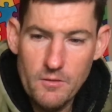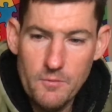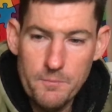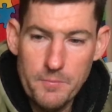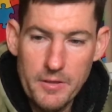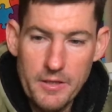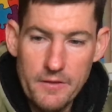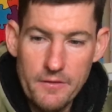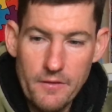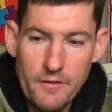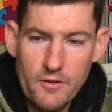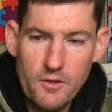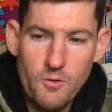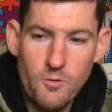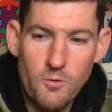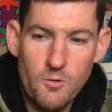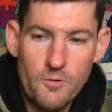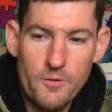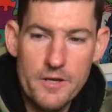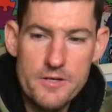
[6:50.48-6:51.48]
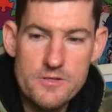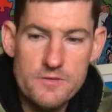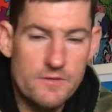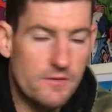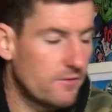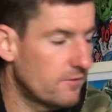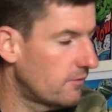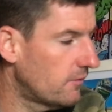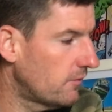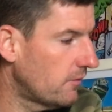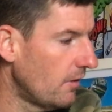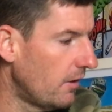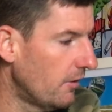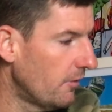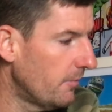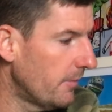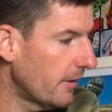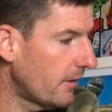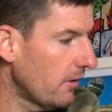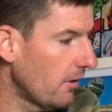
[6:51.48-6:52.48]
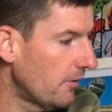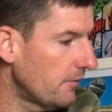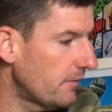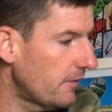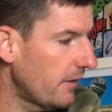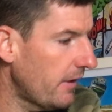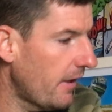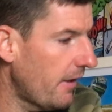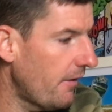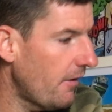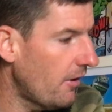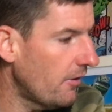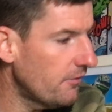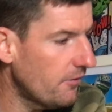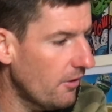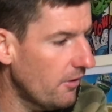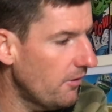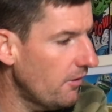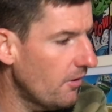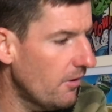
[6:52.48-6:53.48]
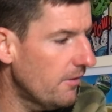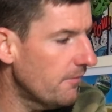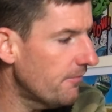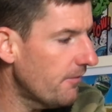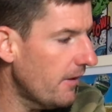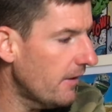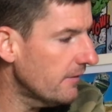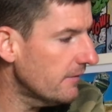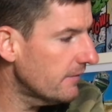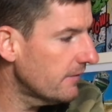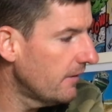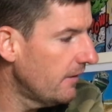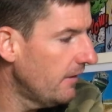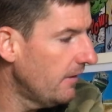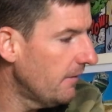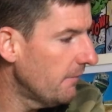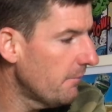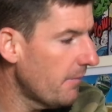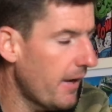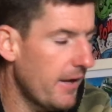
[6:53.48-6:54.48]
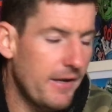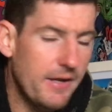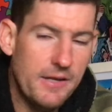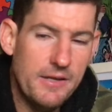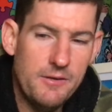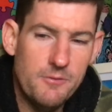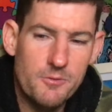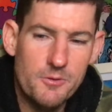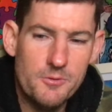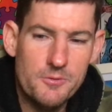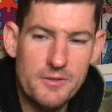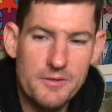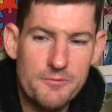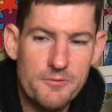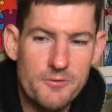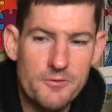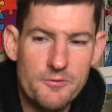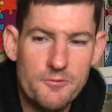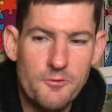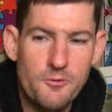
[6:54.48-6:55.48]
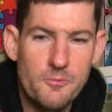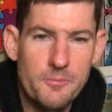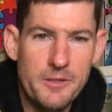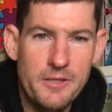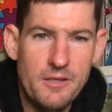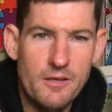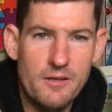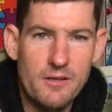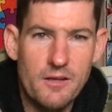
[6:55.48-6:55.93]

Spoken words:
being that the corner edges are a little bit closer together, I don't know if that's made any real difference for me.